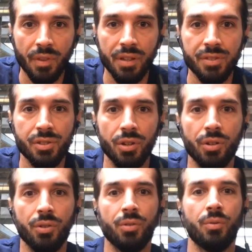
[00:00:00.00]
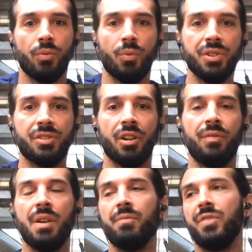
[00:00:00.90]
So what's our
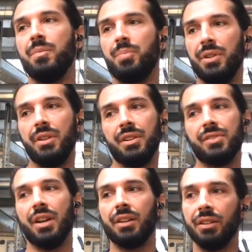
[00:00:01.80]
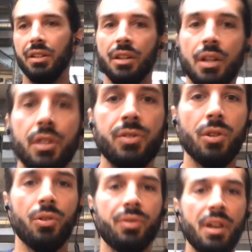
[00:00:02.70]
MVP exactly?
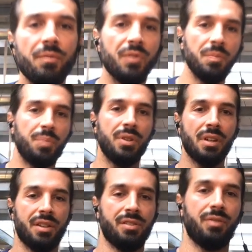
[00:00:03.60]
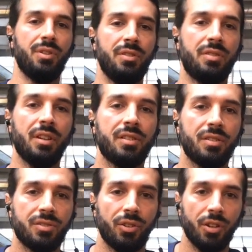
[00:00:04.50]
So the MVP, as every tech
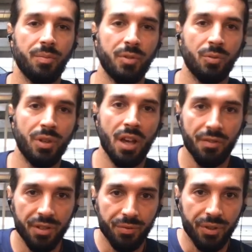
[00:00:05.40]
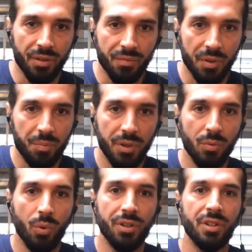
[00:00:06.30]
startup, we have a different MVP.
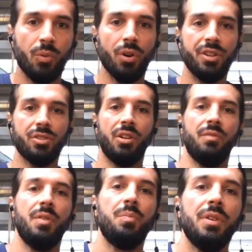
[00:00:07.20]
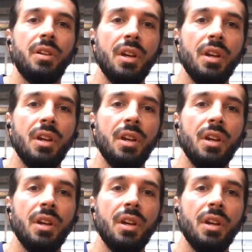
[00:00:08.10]
What is our MVP?